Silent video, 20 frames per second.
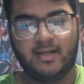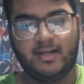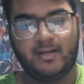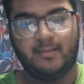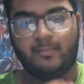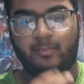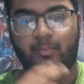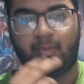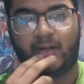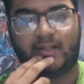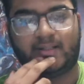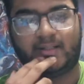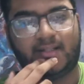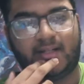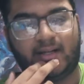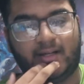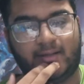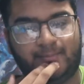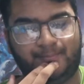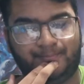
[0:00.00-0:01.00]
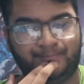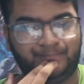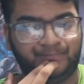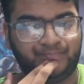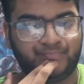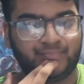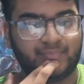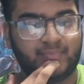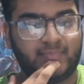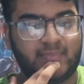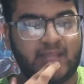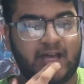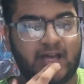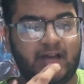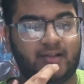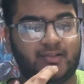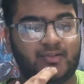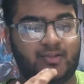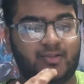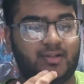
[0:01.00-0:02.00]
But now
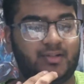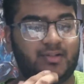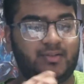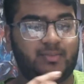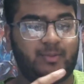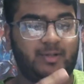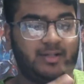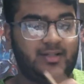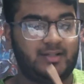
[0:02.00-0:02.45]
I sort of just want